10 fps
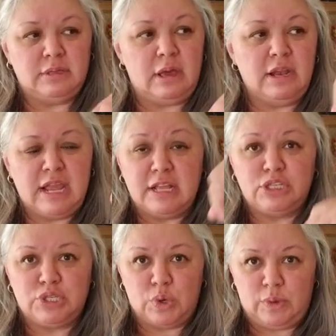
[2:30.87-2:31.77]
uh, an
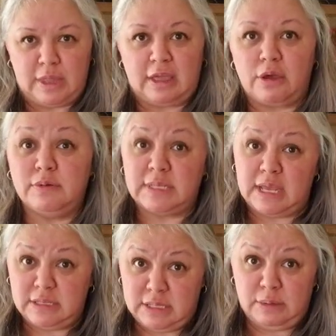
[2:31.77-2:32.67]
insert that goes
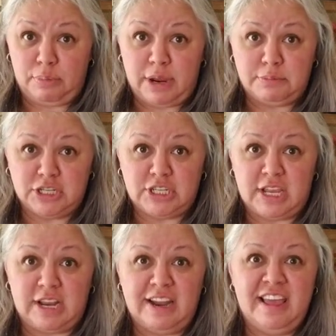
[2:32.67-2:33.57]
into the bread
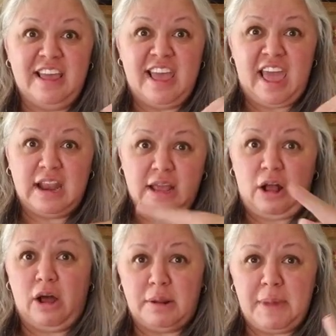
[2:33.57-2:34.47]
machine, and
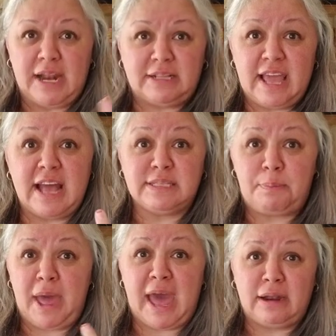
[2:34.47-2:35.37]
it automatically has a
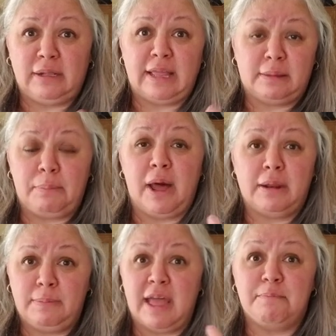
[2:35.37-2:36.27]
paddle at the
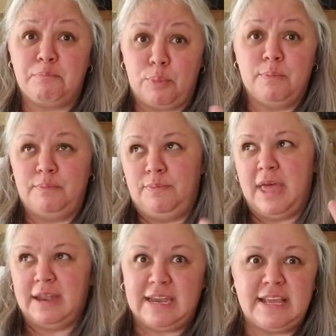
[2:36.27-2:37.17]
bottom that,
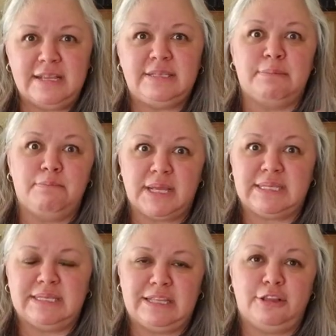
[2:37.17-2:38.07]
that kneads and
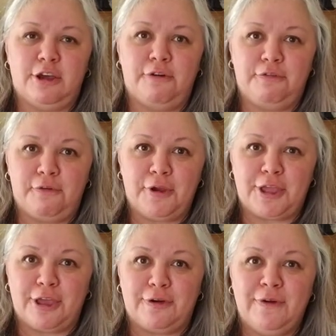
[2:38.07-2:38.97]
mixes the dough for
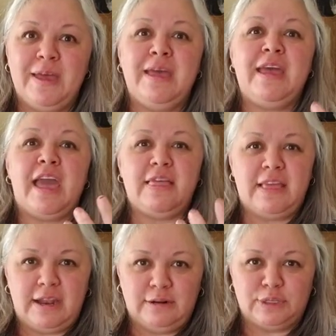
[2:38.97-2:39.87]
you, and
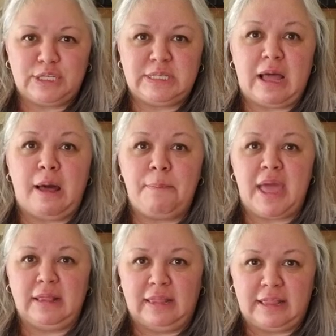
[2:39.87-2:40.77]
then it'll stop
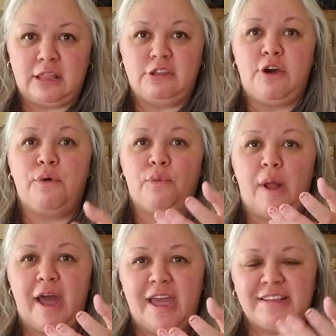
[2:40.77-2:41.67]
and let the dough
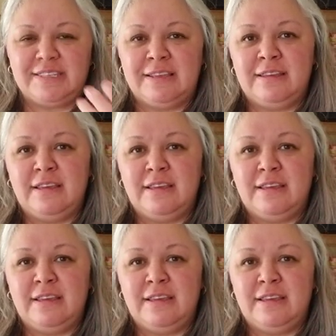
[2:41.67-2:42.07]
rise.